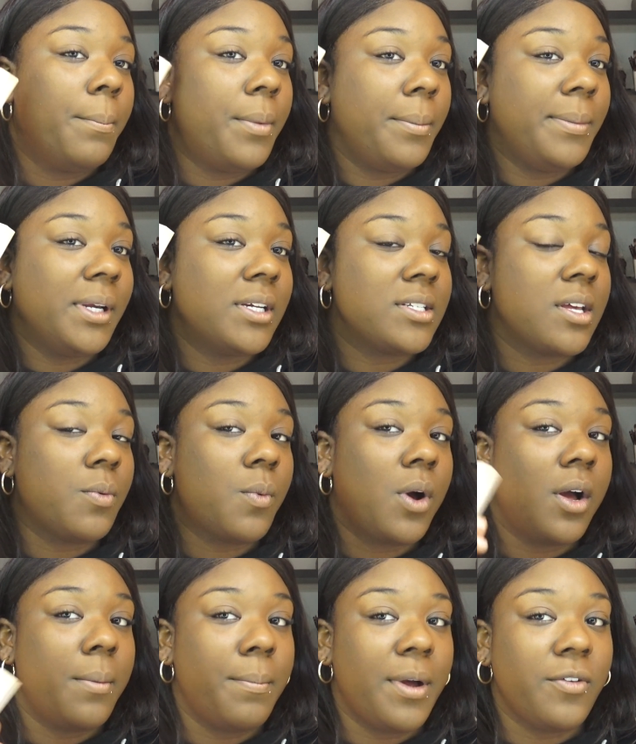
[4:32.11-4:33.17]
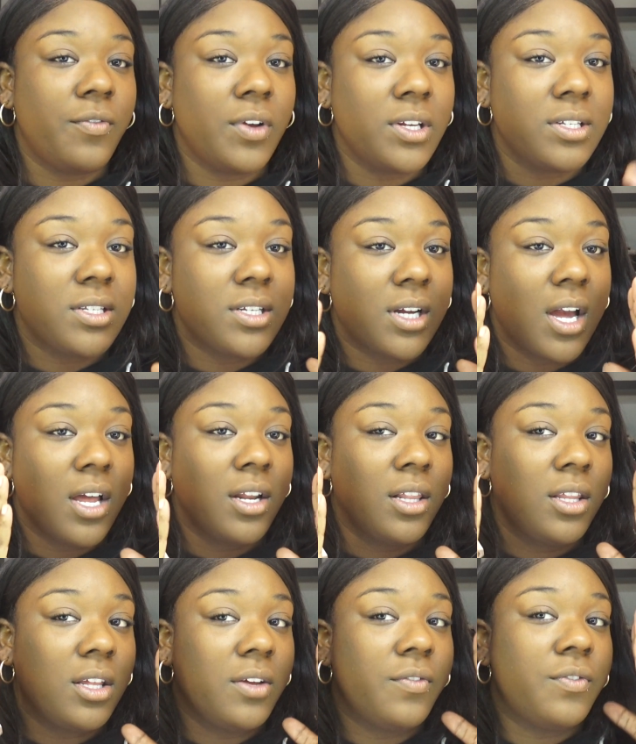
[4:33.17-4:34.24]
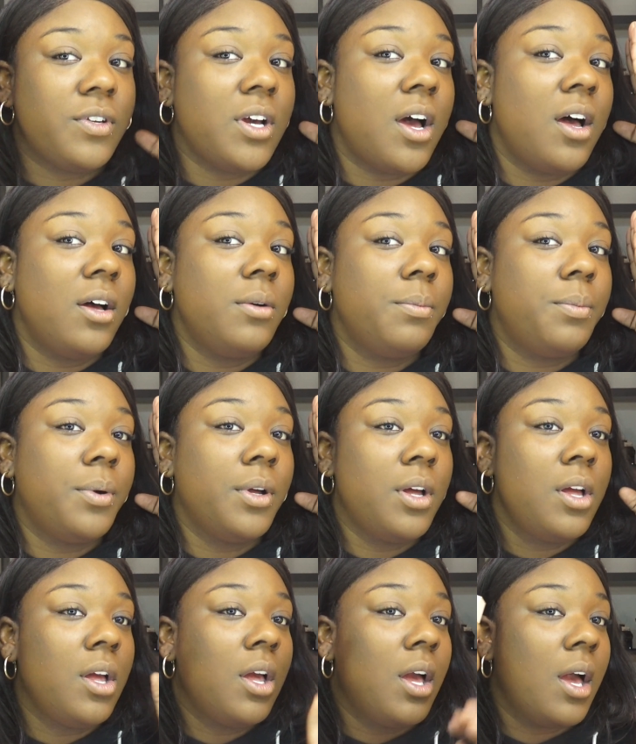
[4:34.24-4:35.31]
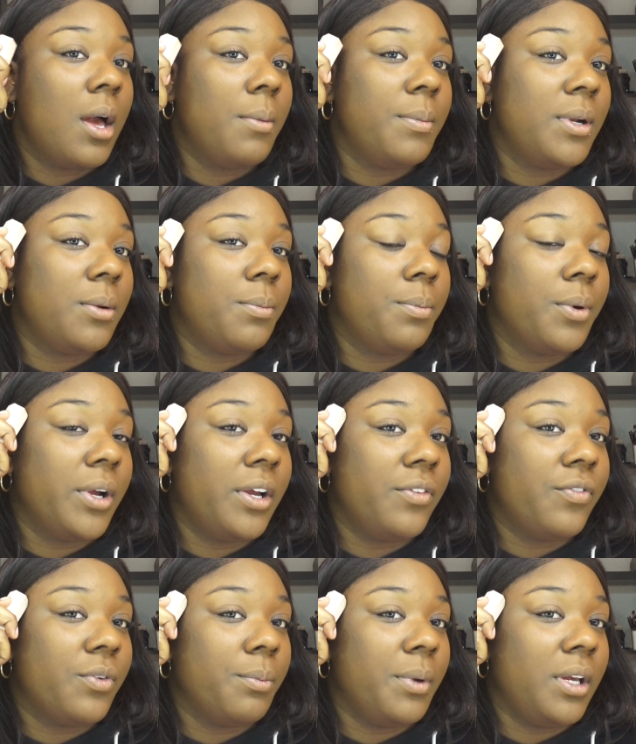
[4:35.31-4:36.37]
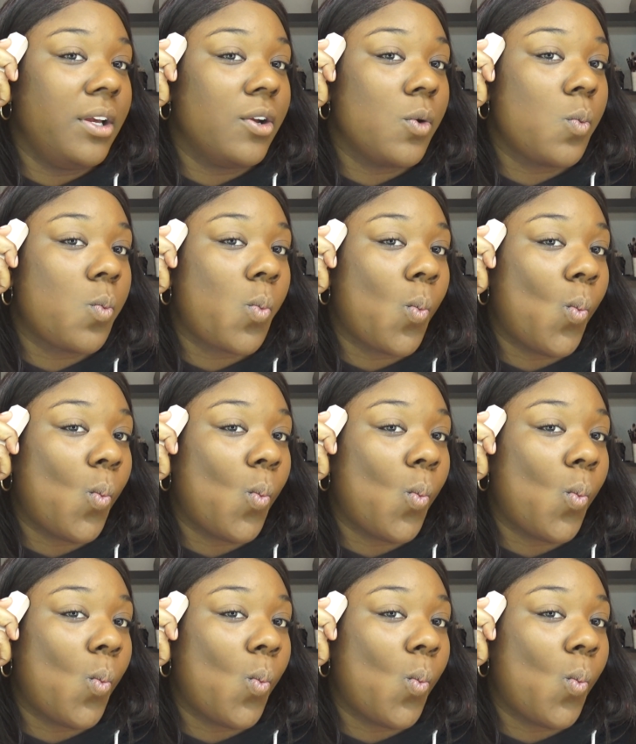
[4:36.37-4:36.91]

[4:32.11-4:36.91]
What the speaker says: but because I want my face to kind of lift up, I'm going to bring it from here.